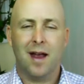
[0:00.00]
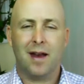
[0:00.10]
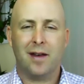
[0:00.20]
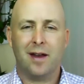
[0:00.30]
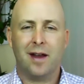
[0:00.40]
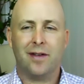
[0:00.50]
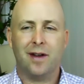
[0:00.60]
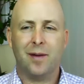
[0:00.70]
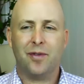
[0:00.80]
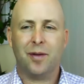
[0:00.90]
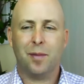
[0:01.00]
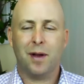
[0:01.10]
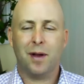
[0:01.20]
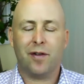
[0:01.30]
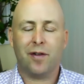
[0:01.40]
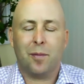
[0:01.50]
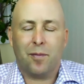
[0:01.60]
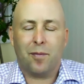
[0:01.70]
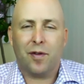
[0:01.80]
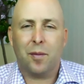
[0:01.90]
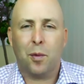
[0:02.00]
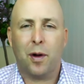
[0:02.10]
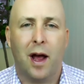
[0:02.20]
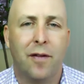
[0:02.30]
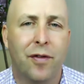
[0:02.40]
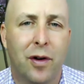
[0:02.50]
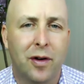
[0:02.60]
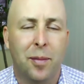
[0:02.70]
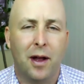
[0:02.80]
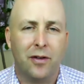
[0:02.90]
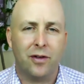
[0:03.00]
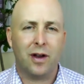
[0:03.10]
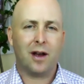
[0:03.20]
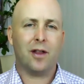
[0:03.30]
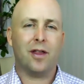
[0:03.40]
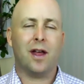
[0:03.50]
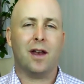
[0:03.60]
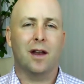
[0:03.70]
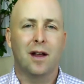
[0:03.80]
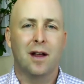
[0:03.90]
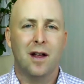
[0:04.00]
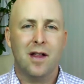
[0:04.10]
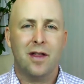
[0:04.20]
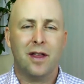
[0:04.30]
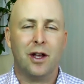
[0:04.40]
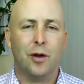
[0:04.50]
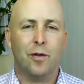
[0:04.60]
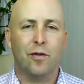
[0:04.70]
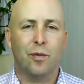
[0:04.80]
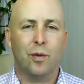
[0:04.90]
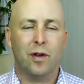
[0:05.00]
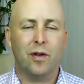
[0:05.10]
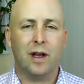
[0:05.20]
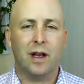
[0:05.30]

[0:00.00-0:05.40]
And it seems to me from what I've learned about you, Dana, that you've really